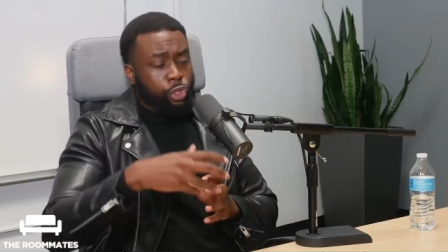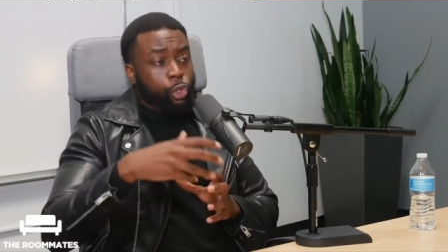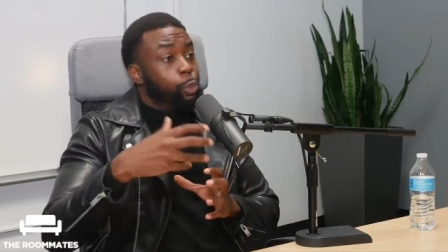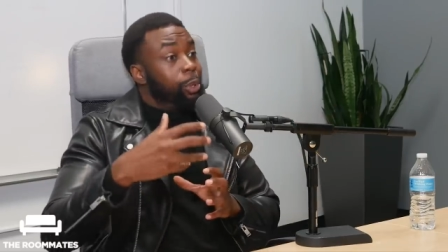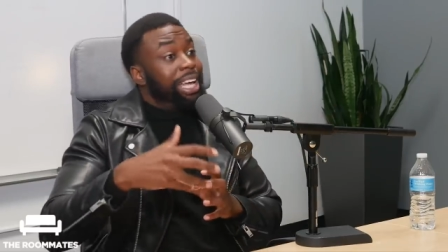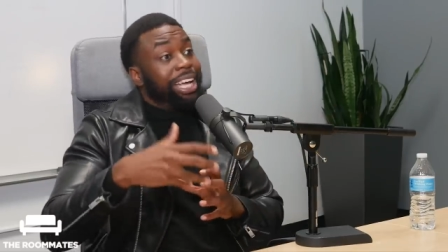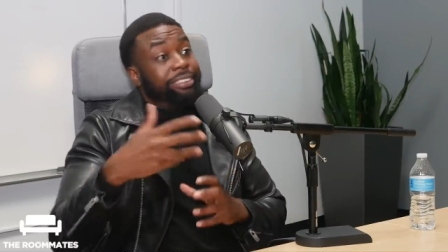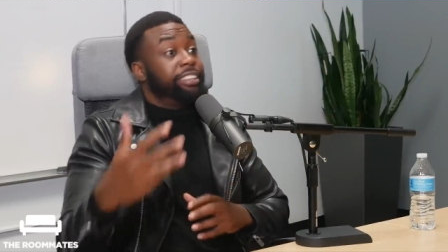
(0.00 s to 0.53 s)
you
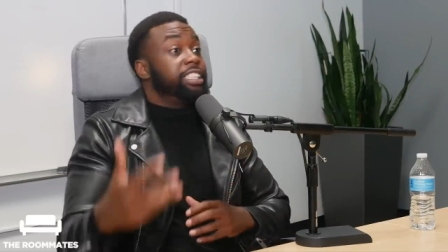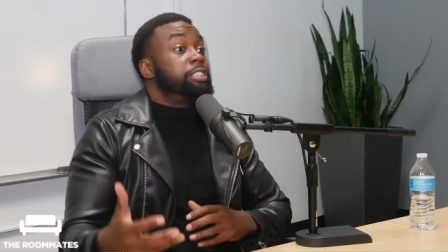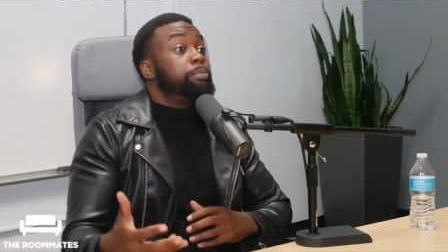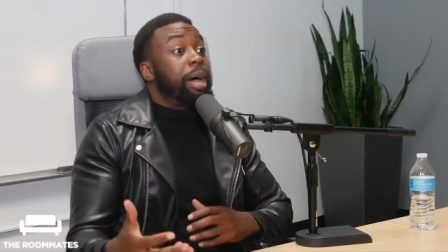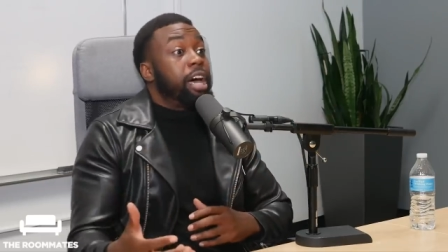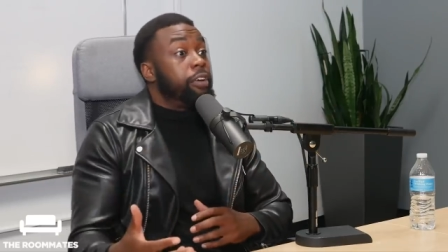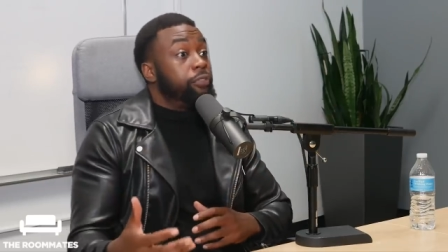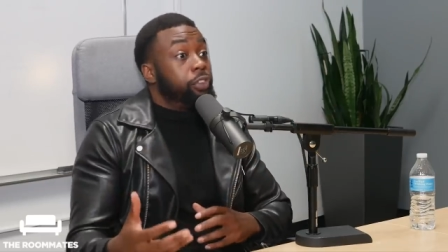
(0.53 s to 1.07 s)
would get this
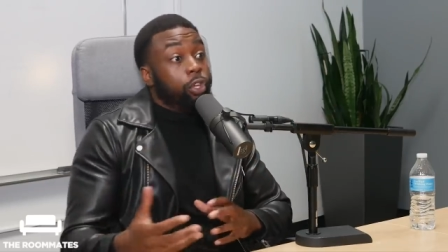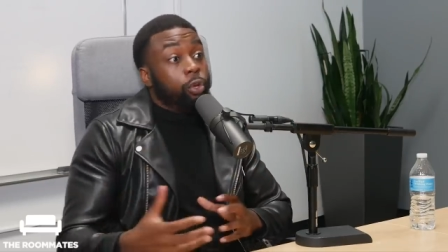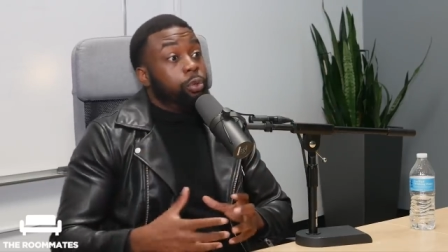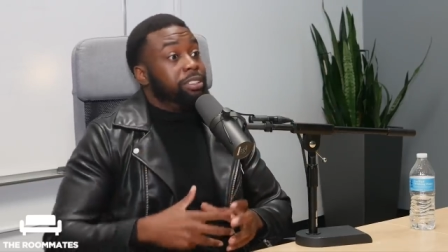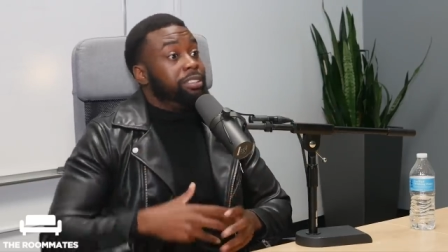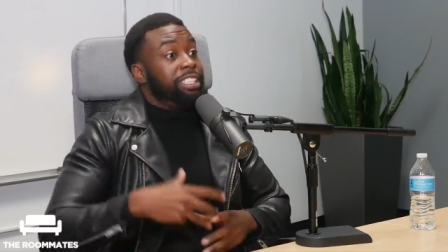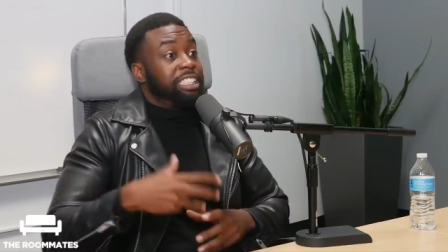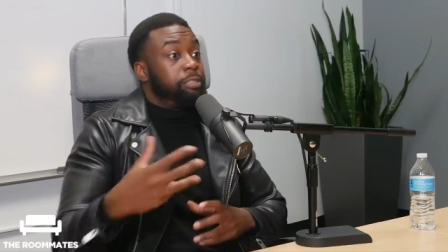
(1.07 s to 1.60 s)
amount of
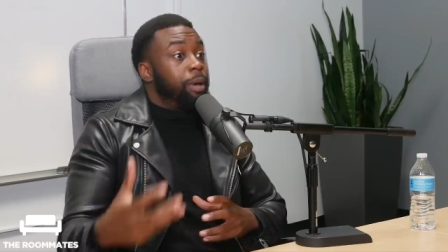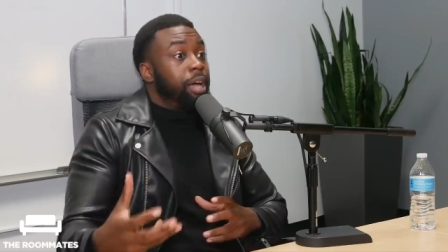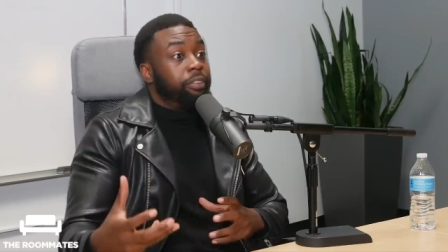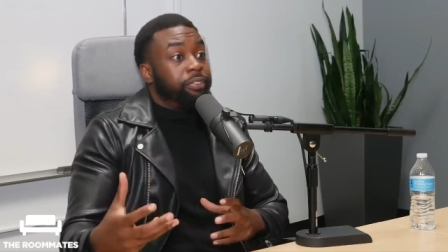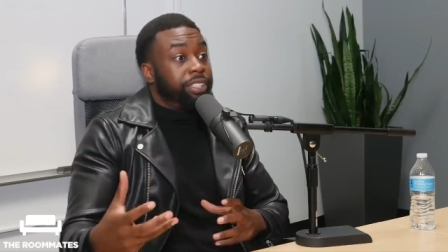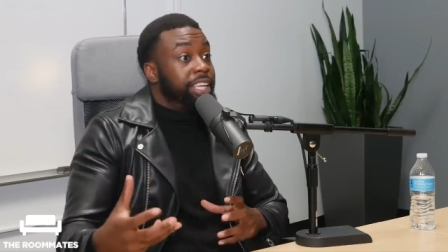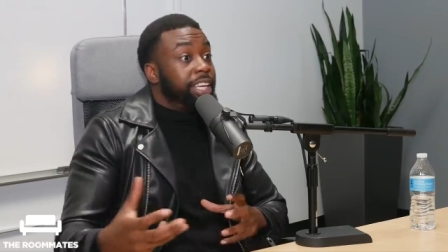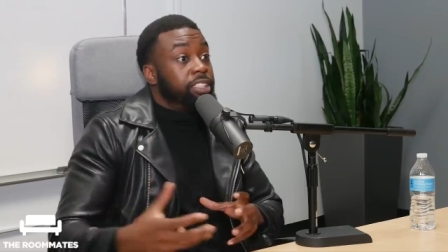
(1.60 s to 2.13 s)
views and this amount
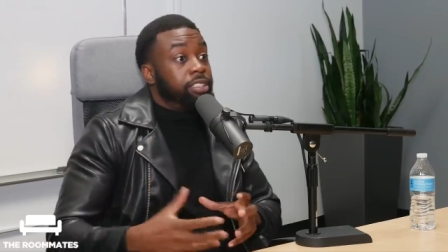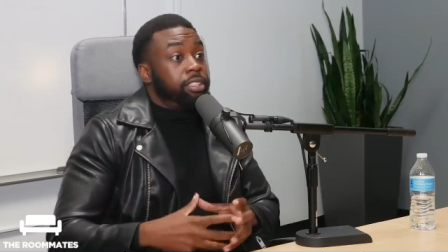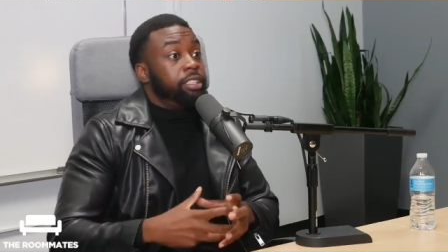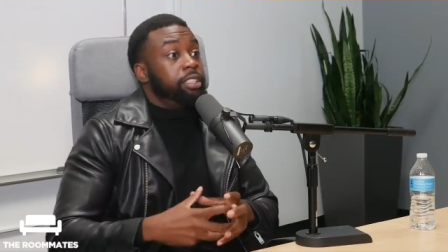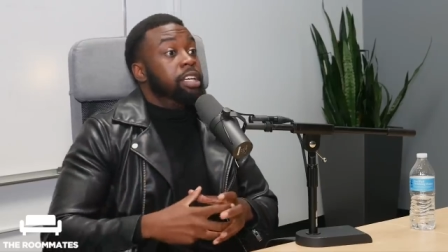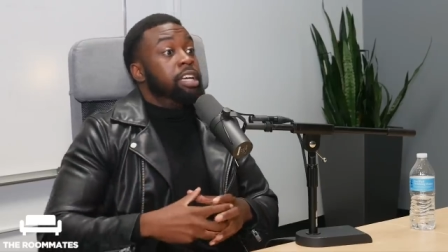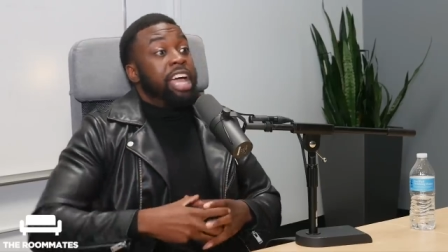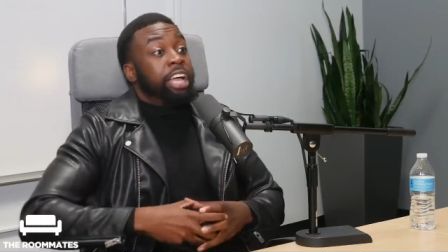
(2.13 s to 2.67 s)
of
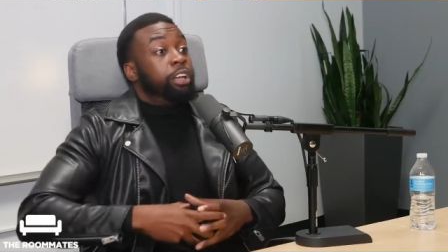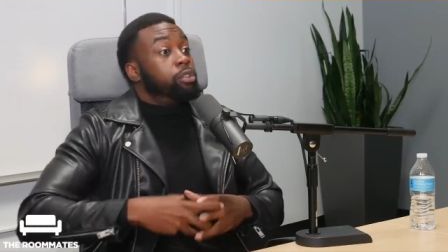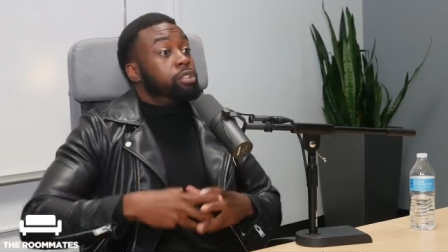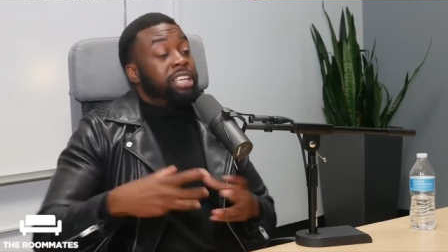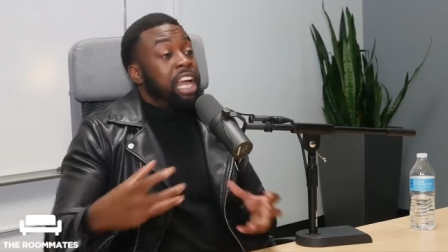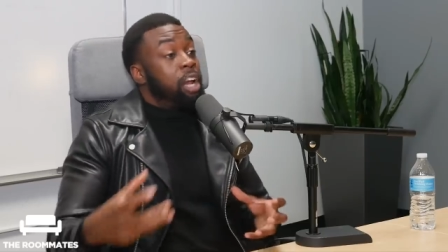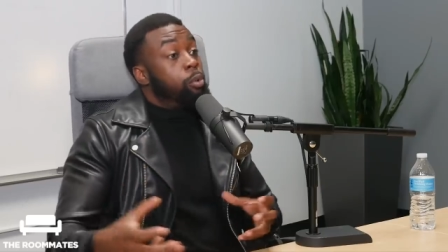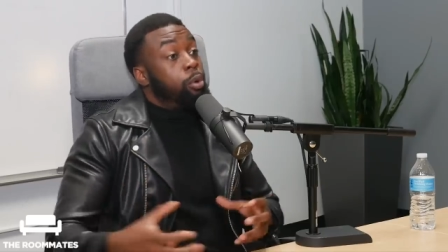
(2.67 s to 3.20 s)
attention and your
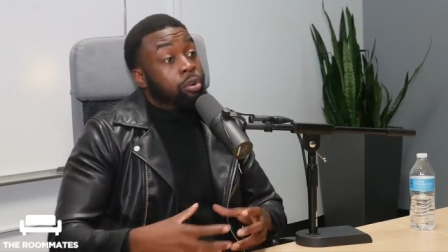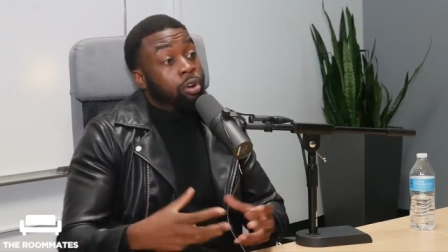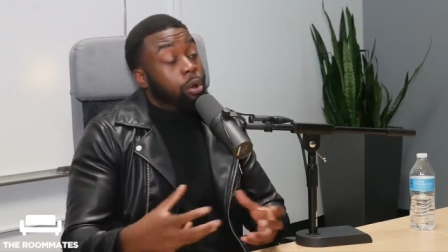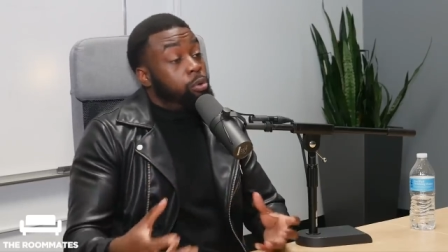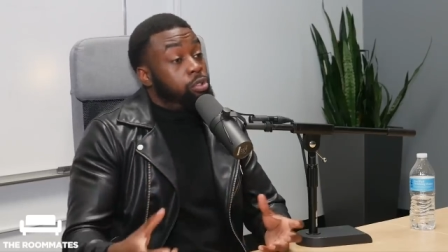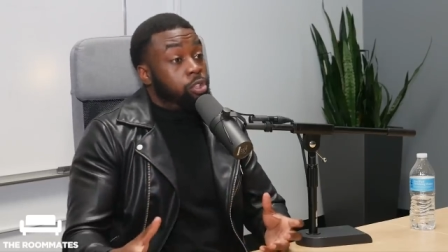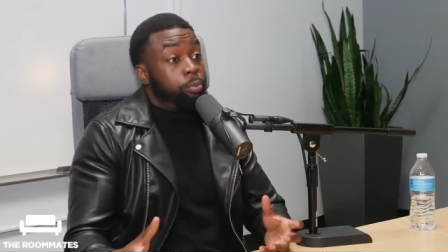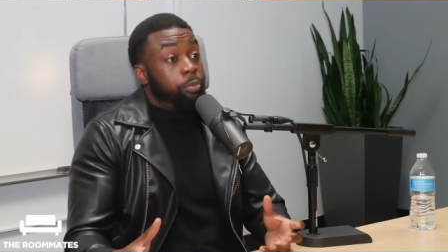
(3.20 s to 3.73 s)
channel will
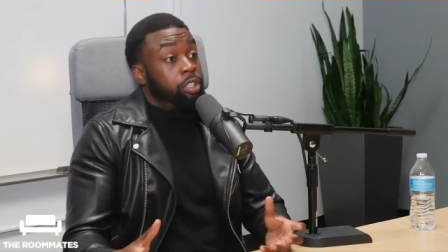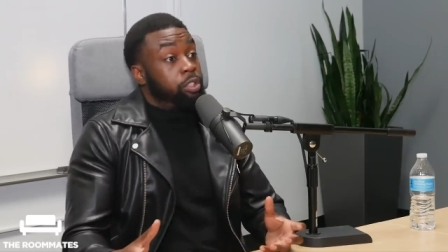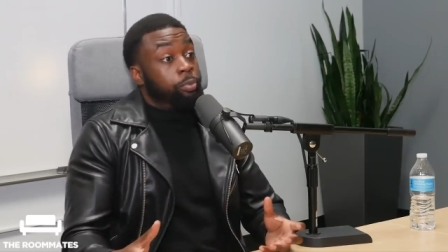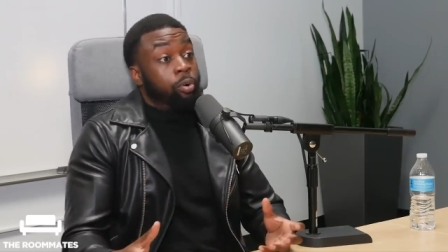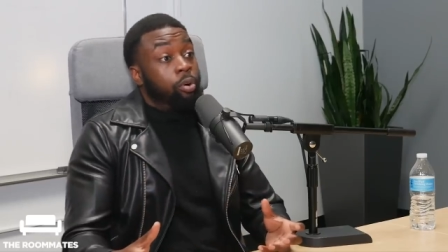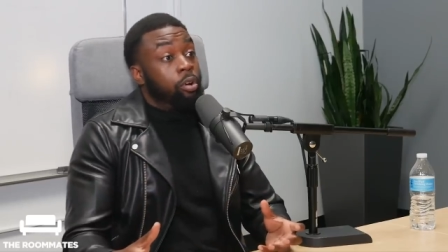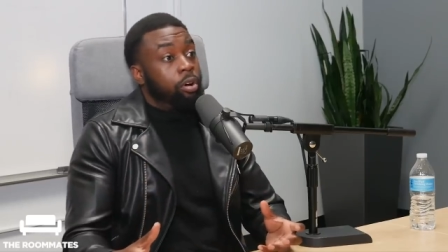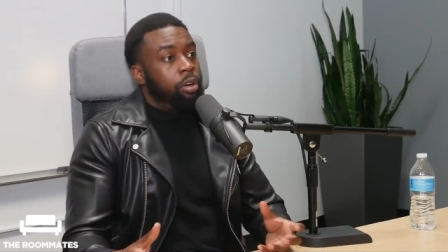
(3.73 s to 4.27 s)
grow so much
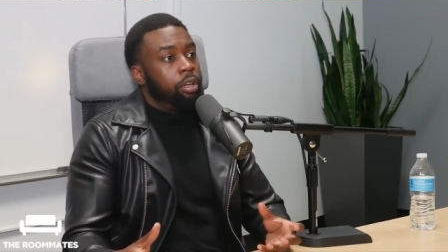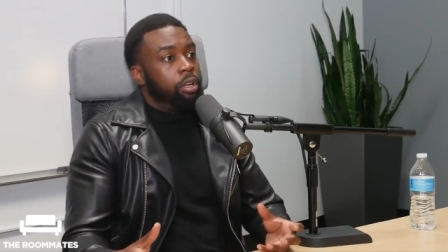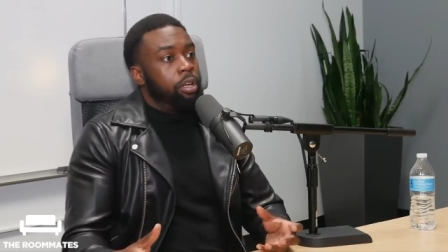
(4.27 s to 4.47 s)
more.